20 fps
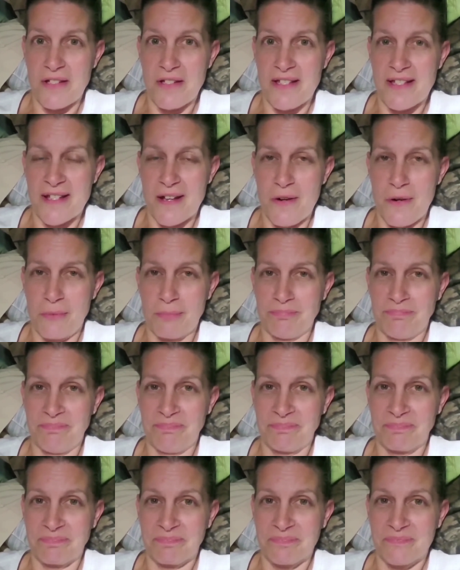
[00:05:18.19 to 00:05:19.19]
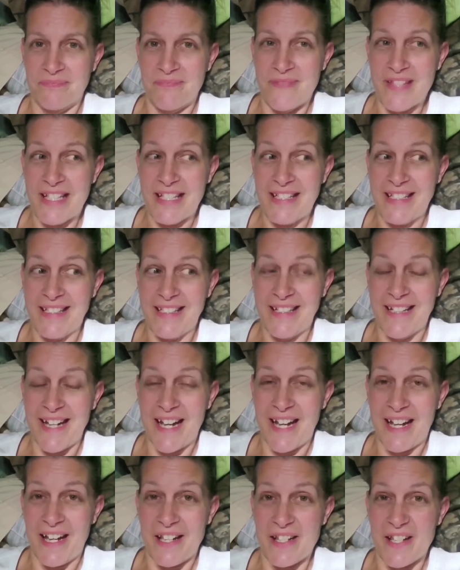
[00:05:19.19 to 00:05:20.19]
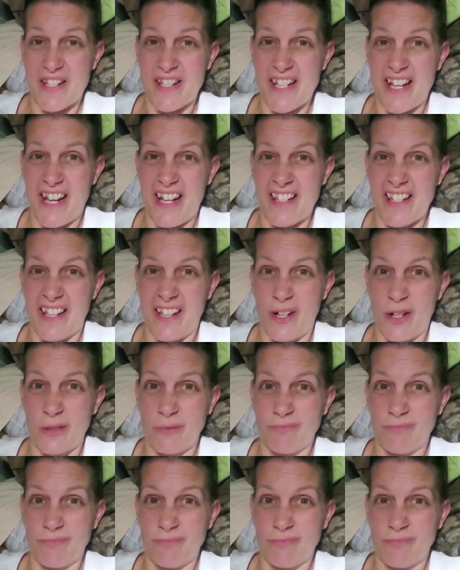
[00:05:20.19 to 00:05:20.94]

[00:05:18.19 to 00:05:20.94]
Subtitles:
So, I guess I'll see you guys later.